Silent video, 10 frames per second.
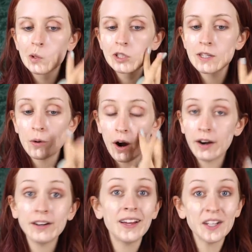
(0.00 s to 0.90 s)
So
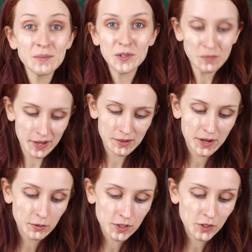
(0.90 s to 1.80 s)
our honeymoon, by the
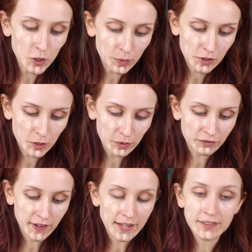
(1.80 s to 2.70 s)
way, was super, super
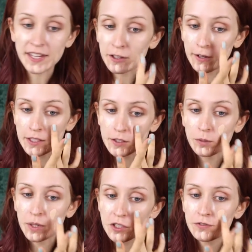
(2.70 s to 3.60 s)
fun. Thank you guys
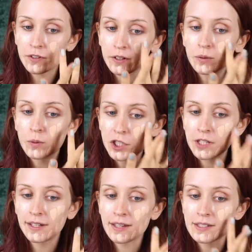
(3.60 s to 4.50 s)
so much for
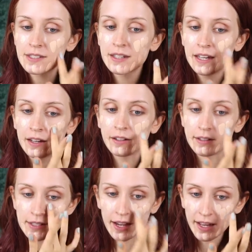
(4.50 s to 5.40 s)
wishing us a
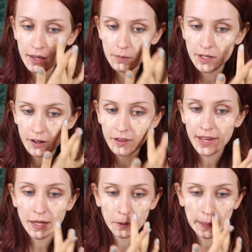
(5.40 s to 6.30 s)
good time and all
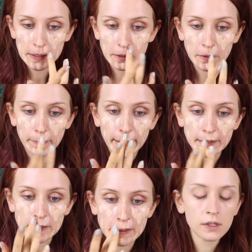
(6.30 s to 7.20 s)
that. You guys are the
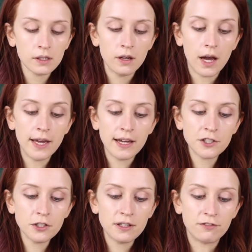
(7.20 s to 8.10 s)
best. I
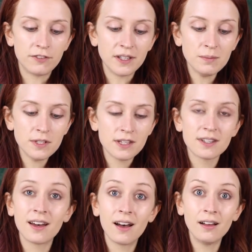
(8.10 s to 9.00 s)
actually filmed
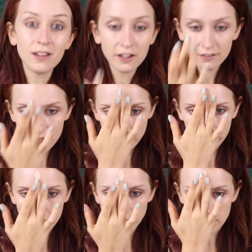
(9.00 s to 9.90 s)
a lot of it,
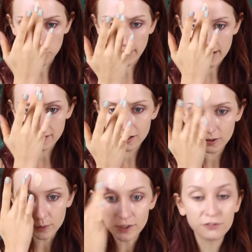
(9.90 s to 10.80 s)
or at least I tried
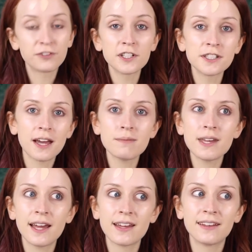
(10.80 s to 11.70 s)
to. It was the first time
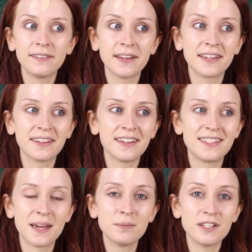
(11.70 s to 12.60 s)
that I, like,
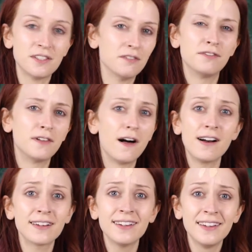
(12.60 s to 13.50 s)
attempted to
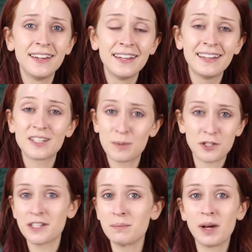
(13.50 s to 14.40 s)
vlog,
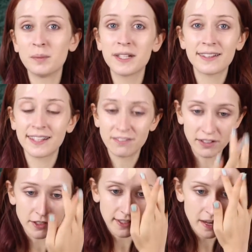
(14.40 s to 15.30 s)
especially in public. Like, I've
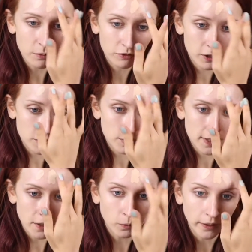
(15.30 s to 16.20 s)
never done that before, so it
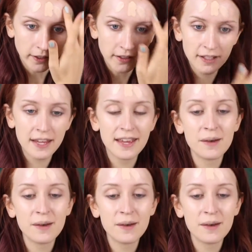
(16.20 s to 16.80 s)
was kind of weird.